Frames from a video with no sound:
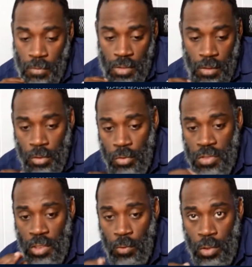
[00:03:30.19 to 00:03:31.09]
So you
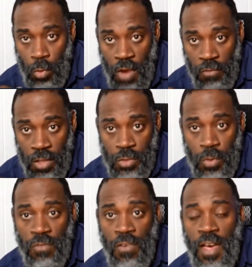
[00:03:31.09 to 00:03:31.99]
zero your rifle at
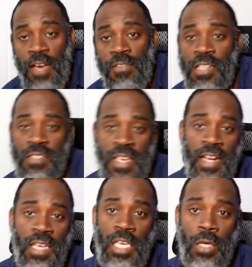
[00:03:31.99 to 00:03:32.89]
25, and it's kind
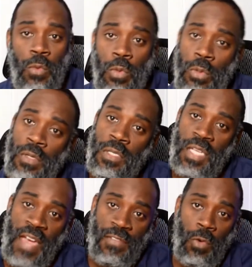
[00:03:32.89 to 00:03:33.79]
of equal to
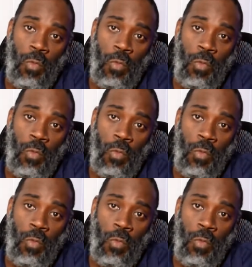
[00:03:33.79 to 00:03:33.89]
having